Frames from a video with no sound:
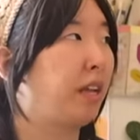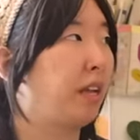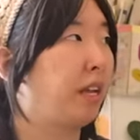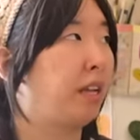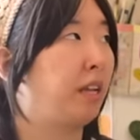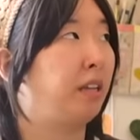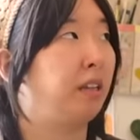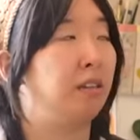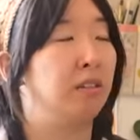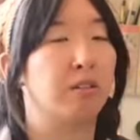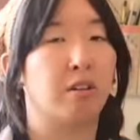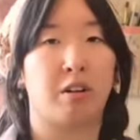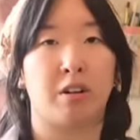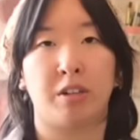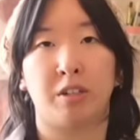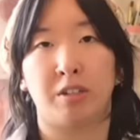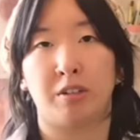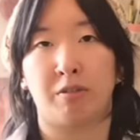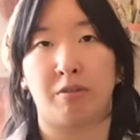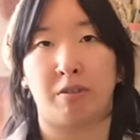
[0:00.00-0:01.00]
and
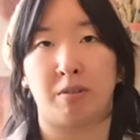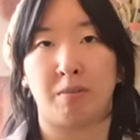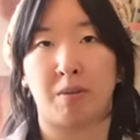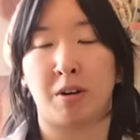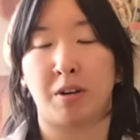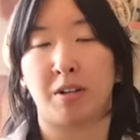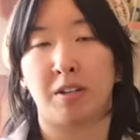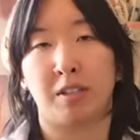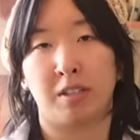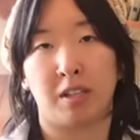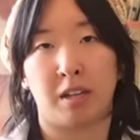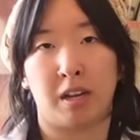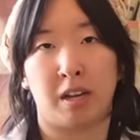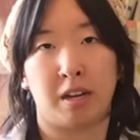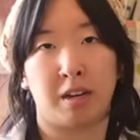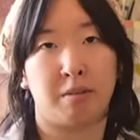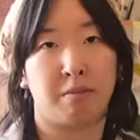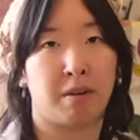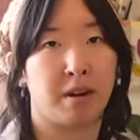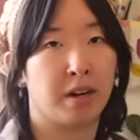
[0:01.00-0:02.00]
art from artists that
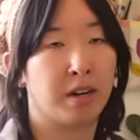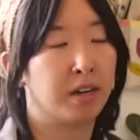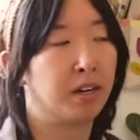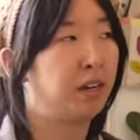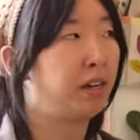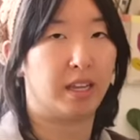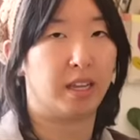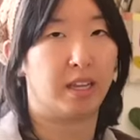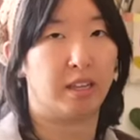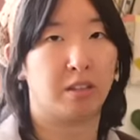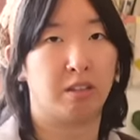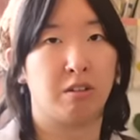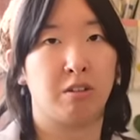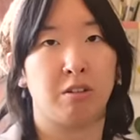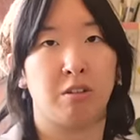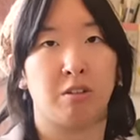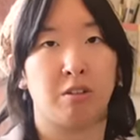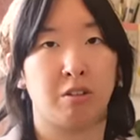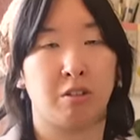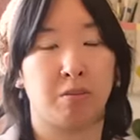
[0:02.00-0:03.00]
I admire and you
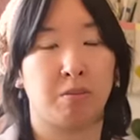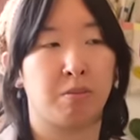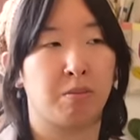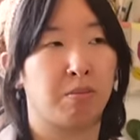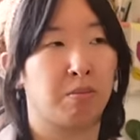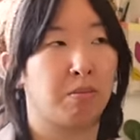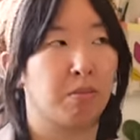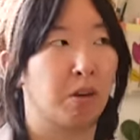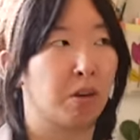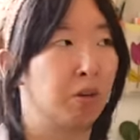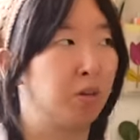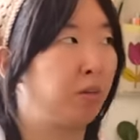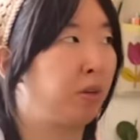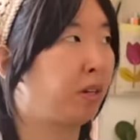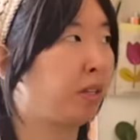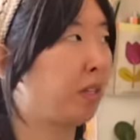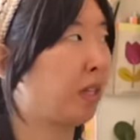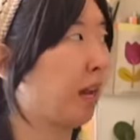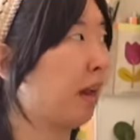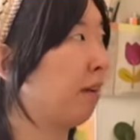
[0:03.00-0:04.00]
know some
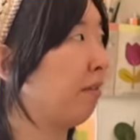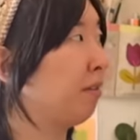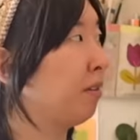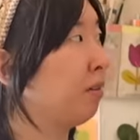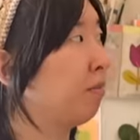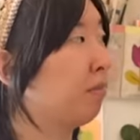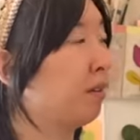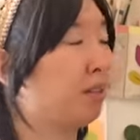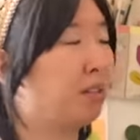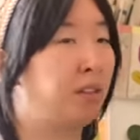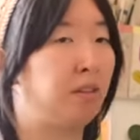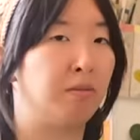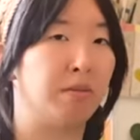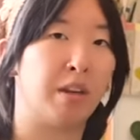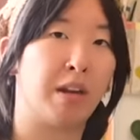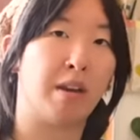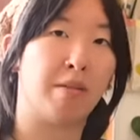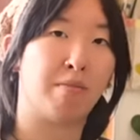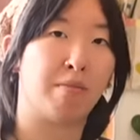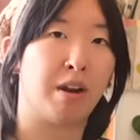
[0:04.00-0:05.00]
artwork that I've done myself
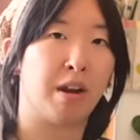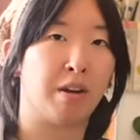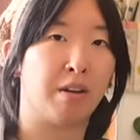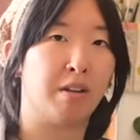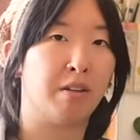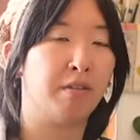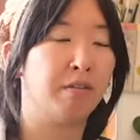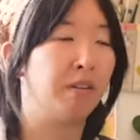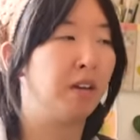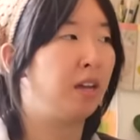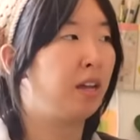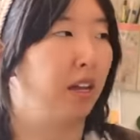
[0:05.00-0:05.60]
that I'm proud of